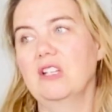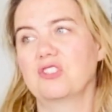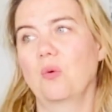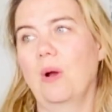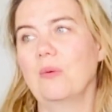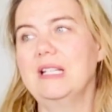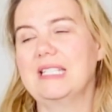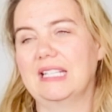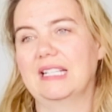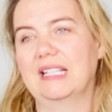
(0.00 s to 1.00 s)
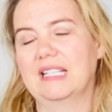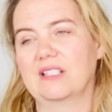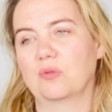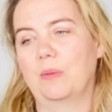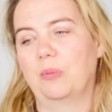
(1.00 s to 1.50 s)
So what we did
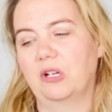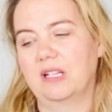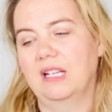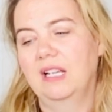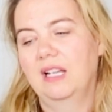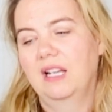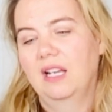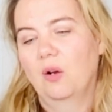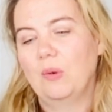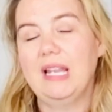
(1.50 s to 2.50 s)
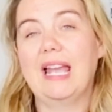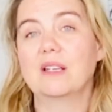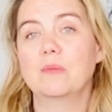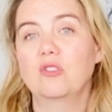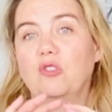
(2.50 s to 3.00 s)
is we put, we had
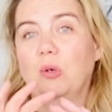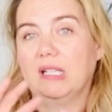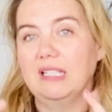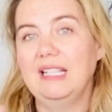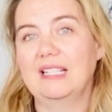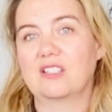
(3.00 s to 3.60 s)
to move quickly.